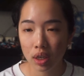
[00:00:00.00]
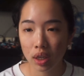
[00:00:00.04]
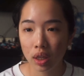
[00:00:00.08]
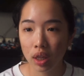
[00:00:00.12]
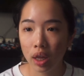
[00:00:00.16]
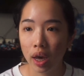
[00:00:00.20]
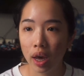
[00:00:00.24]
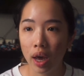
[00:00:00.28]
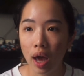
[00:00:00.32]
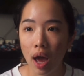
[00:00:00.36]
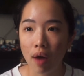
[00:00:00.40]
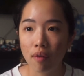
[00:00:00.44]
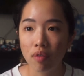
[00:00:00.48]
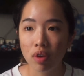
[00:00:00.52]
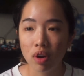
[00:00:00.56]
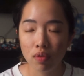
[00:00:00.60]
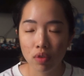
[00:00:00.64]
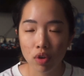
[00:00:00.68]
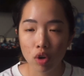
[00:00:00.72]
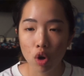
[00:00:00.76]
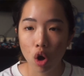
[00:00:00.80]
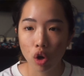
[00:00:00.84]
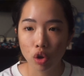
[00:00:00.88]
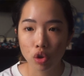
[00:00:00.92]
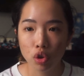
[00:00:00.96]
They haven't
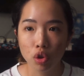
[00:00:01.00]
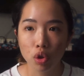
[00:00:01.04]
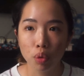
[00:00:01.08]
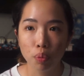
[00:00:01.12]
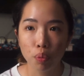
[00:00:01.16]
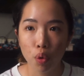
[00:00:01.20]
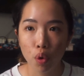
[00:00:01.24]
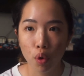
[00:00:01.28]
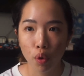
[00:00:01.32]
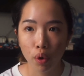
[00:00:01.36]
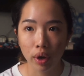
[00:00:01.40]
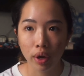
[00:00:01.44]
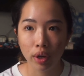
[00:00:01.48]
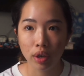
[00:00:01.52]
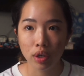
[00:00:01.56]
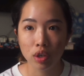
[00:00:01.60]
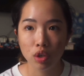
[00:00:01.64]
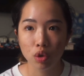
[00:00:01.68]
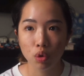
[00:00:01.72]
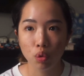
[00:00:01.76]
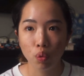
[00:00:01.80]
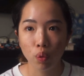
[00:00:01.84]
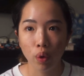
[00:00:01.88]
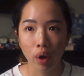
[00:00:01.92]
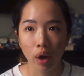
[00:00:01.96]
even gone to the point
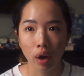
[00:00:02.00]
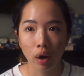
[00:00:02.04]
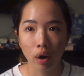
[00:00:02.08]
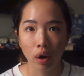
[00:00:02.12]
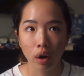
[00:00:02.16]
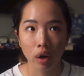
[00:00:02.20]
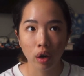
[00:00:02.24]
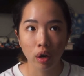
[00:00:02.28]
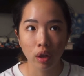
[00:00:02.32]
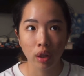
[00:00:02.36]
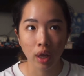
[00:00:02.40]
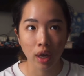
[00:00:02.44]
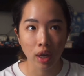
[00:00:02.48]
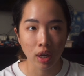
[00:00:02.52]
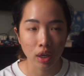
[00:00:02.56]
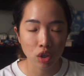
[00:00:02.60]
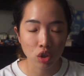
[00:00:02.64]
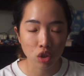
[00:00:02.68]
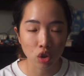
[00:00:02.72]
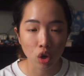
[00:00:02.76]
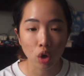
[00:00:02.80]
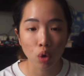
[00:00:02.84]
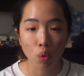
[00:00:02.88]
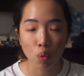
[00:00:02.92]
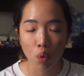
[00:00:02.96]
where they
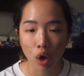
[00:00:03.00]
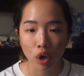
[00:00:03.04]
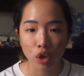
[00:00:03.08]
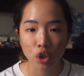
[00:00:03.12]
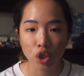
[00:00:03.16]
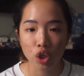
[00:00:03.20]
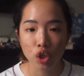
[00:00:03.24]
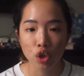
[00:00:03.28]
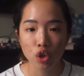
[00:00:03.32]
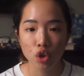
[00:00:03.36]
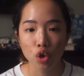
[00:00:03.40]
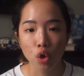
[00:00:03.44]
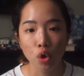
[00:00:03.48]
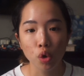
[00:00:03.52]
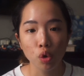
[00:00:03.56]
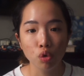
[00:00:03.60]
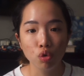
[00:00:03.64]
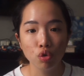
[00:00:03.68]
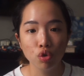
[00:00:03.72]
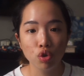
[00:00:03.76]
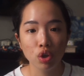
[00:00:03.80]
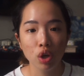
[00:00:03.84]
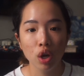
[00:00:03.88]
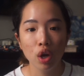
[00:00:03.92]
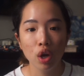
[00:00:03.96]
start watching Joe's